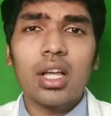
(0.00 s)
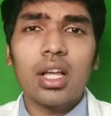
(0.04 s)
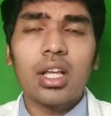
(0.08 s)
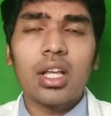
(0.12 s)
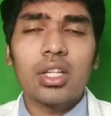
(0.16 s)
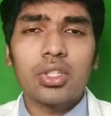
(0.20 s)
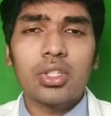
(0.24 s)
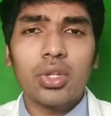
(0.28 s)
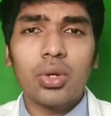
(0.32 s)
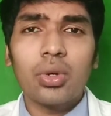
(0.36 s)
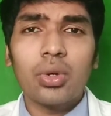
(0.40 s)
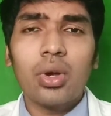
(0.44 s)

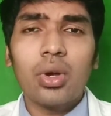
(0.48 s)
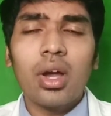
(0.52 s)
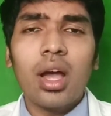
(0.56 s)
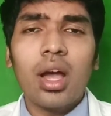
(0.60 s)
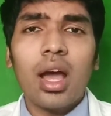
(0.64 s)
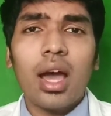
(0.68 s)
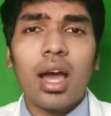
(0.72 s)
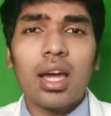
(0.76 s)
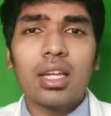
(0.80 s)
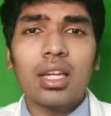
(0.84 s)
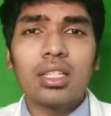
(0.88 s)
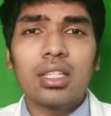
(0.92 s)
So
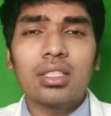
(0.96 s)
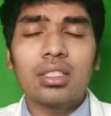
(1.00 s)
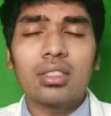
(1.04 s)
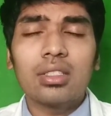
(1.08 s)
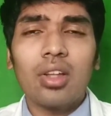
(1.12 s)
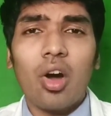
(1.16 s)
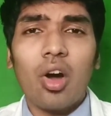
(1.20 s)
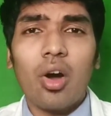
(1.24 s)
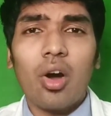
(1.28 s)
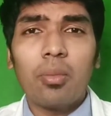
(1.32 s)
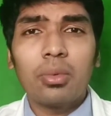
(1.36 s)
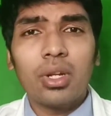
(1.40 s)
I
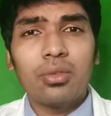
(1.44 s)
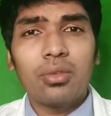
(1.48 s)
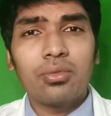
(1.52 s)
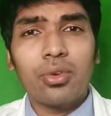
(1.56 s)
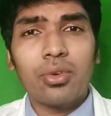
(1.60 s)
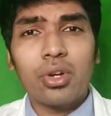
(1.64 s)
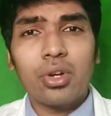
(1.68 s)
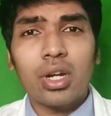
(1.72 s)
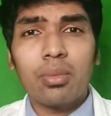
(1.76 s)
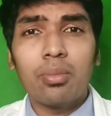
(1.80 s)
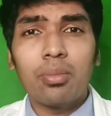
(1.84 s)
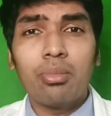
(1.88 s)
opted
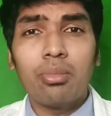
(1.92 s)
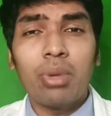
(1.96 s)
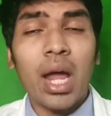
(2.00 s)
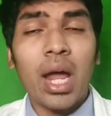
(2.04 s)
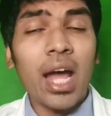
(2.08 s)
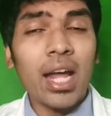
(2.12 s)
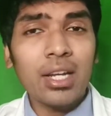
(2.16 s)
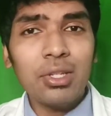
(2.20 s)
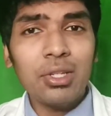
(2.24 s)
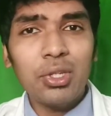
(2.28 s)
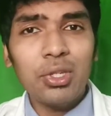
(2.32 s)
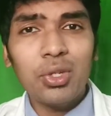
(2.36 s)
for a
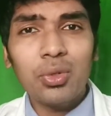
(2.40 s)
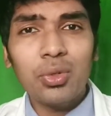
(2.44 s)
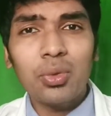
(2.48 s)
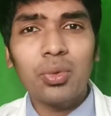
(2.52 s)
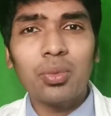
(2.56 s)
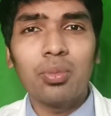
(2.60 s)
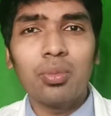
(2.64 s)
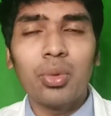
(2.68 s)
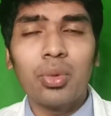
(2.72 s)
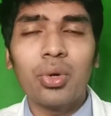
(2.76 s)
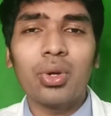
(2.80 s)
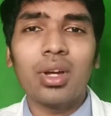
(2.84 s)
brand new
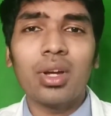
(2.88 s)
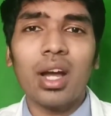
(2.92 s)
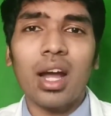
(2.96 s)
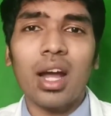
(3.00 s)
book